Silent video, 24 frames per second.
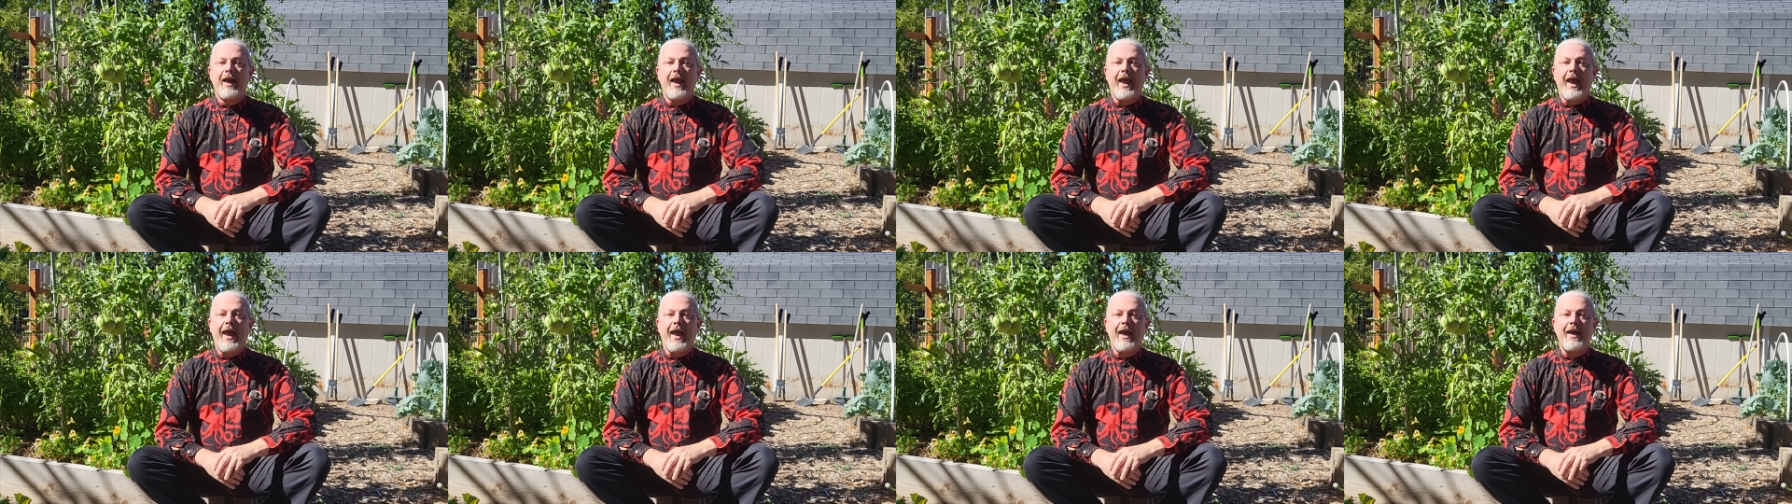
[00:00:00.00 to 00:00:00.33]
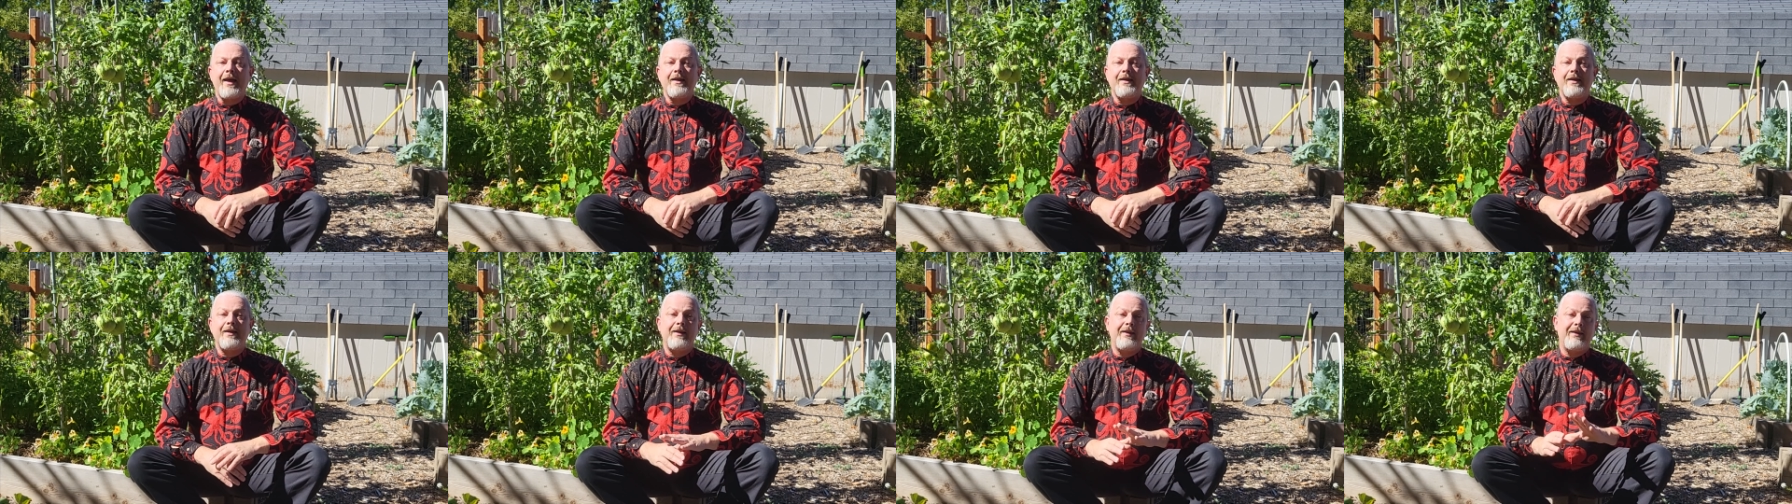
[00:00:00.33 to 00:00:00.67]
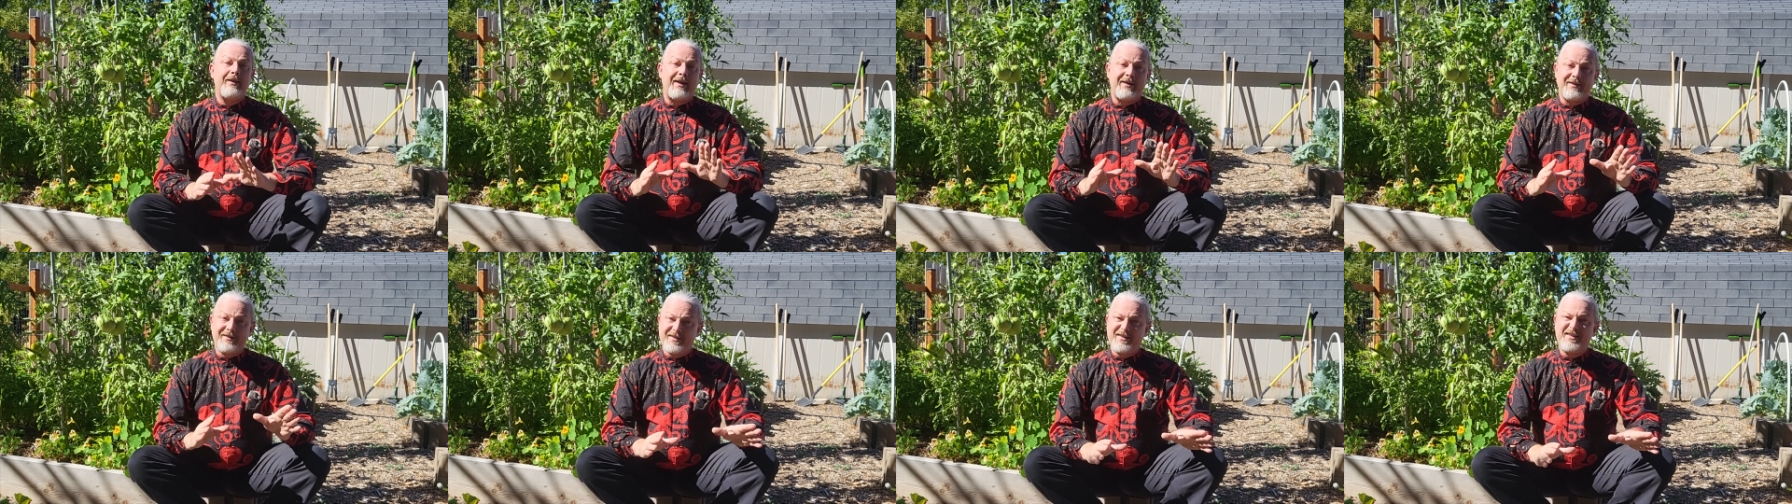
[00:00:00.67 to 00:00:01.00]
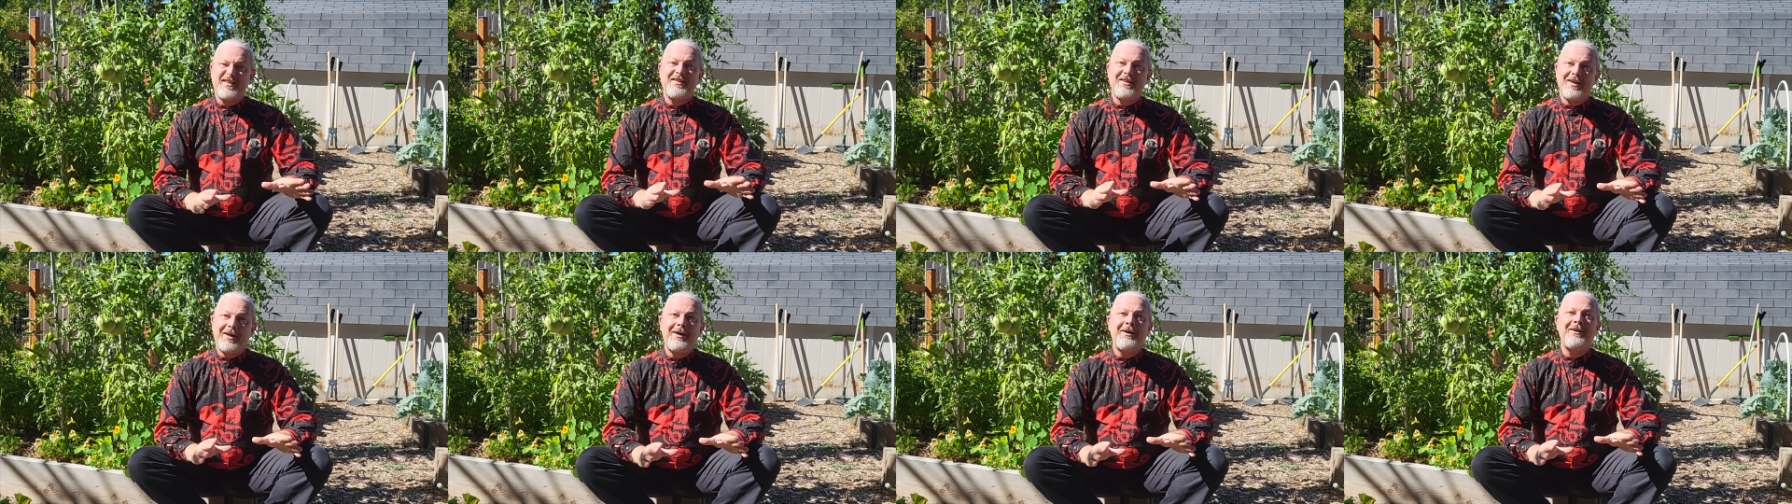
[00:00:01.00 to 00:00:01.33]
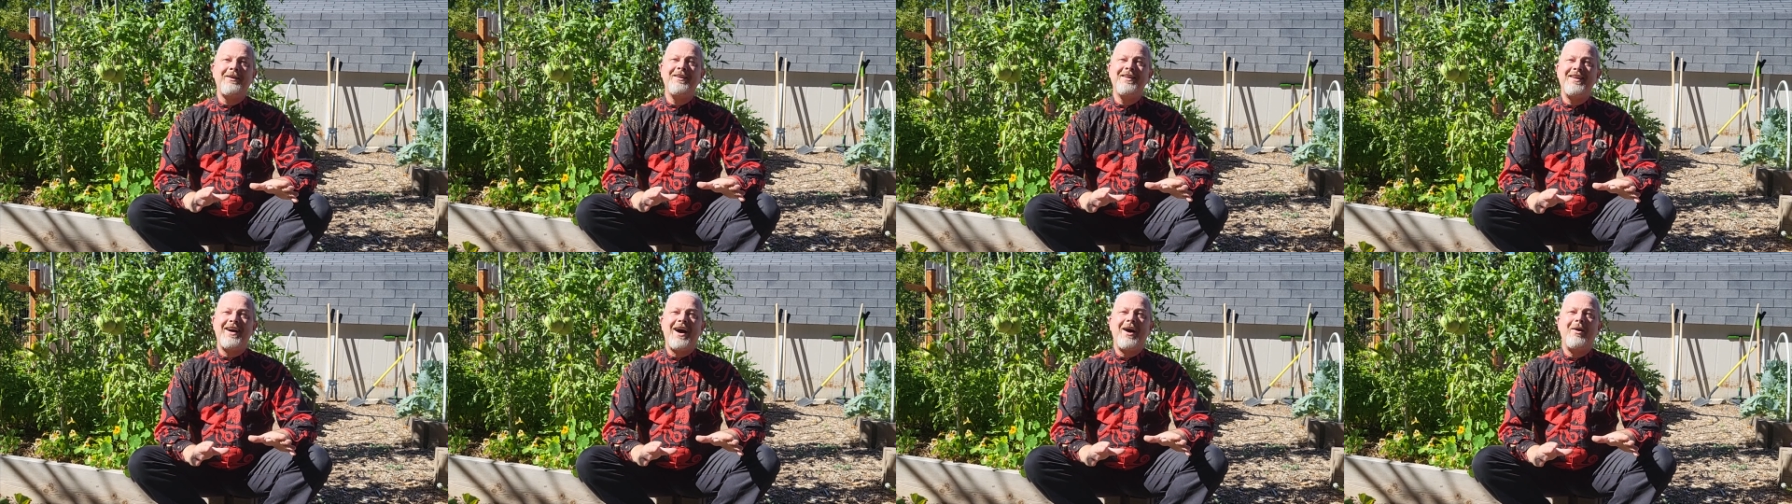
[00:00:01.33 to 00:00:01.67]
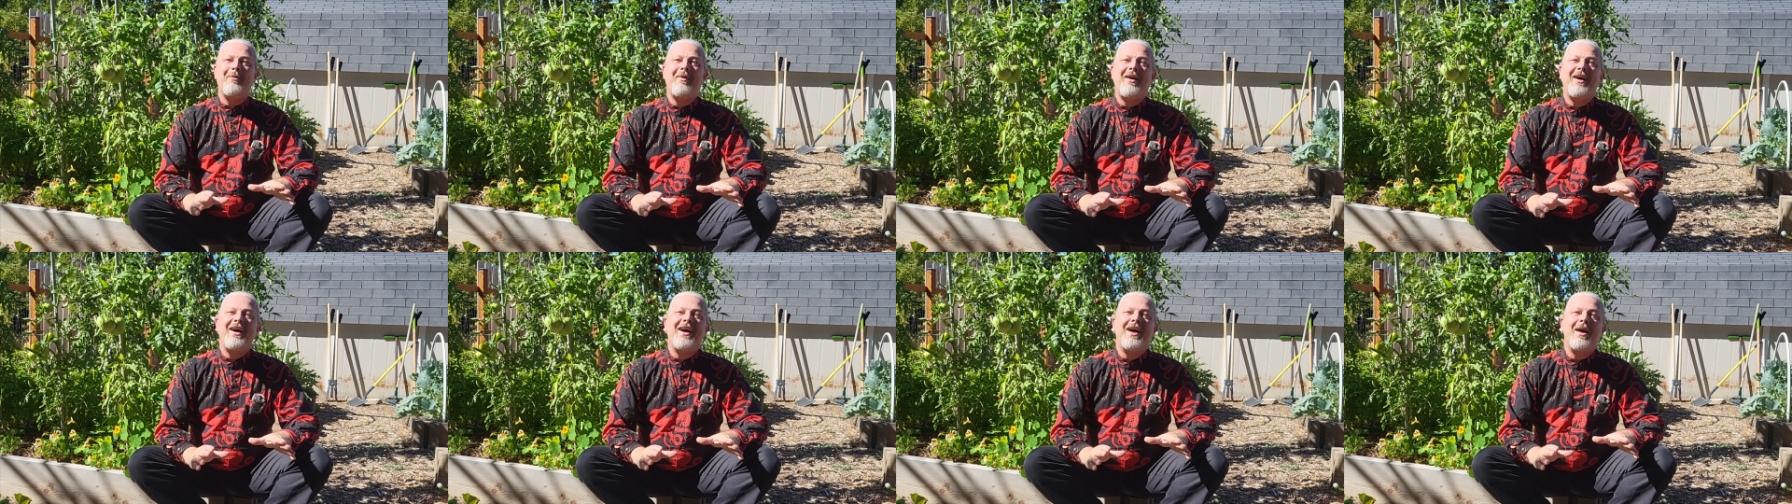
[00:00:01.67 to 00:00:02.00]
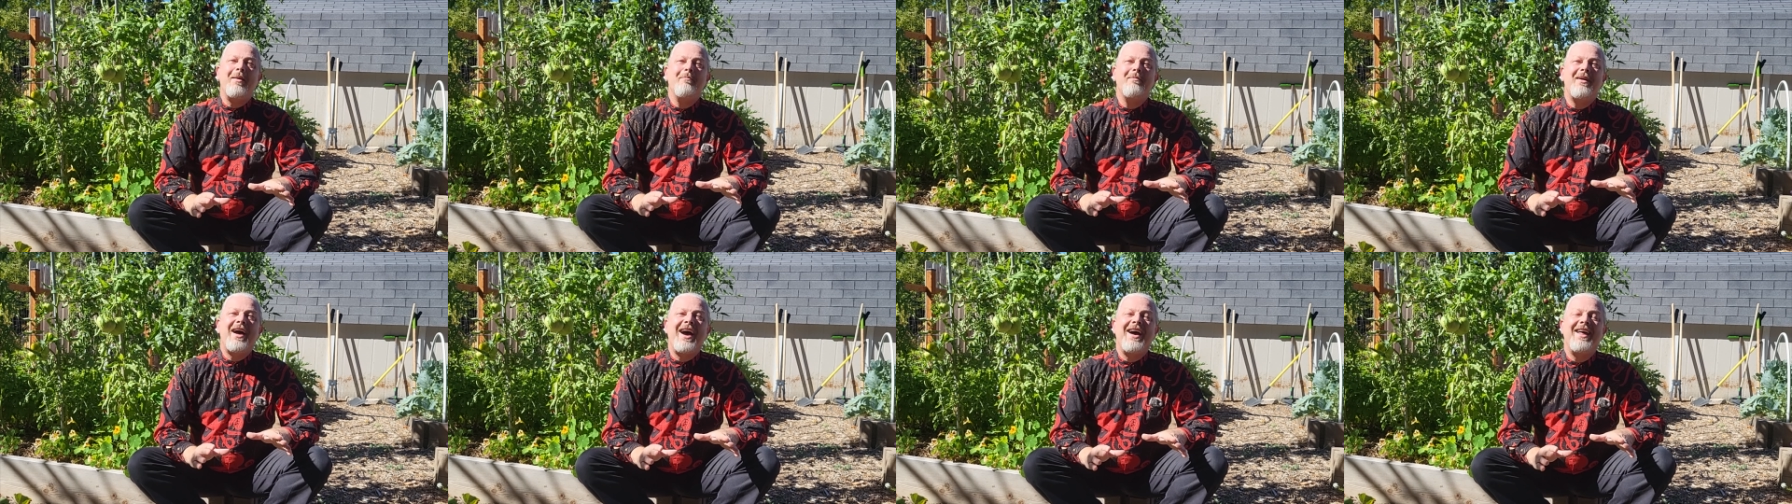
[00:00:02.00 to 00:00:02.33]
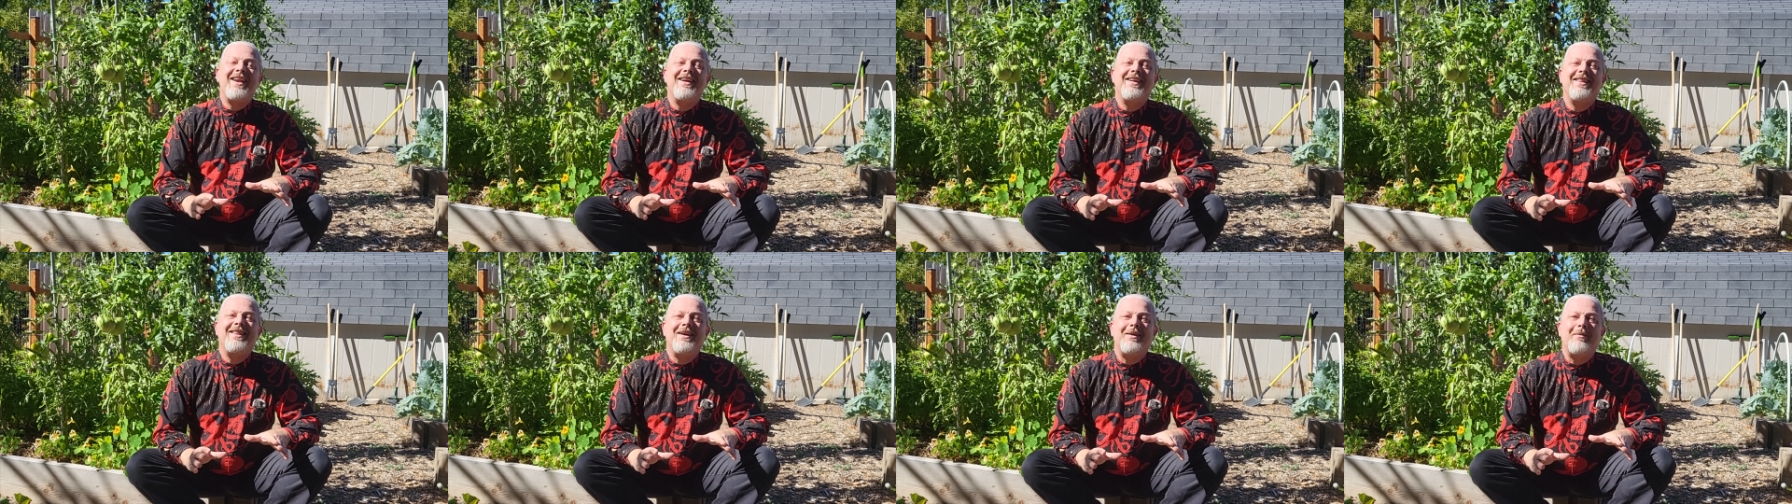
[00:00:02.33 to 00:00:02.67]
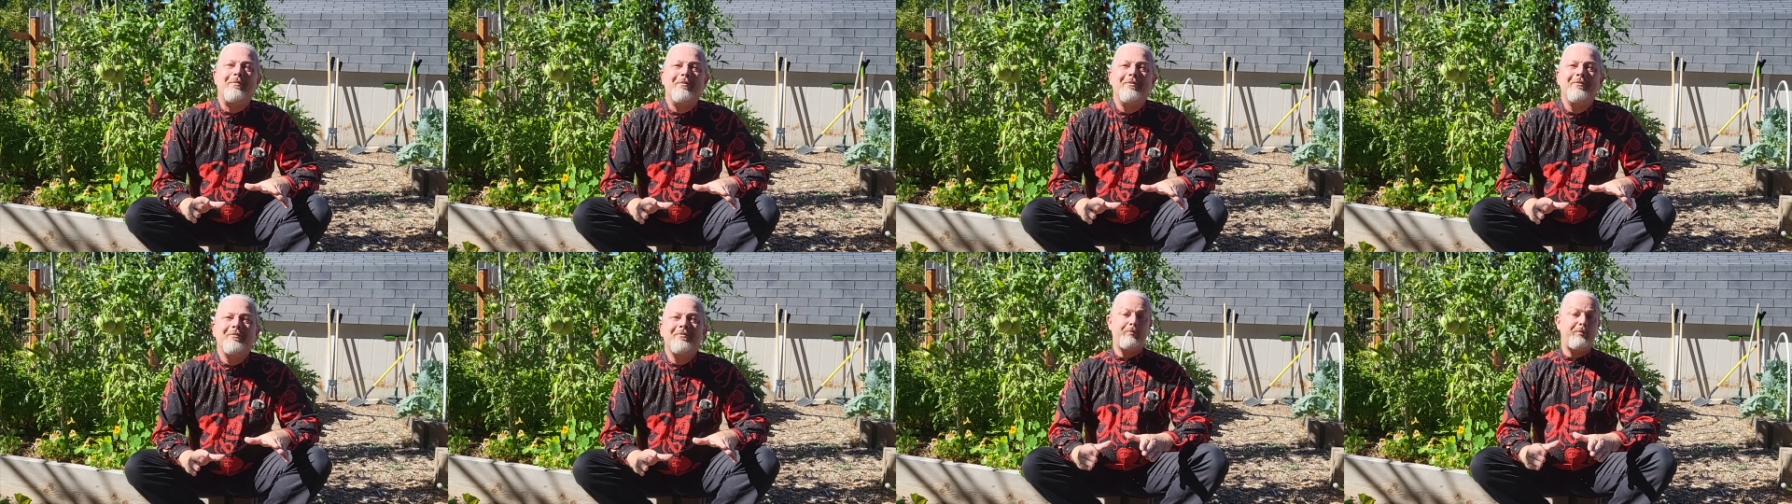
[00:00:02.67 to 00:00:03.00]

And that's still not why I'm mad at them.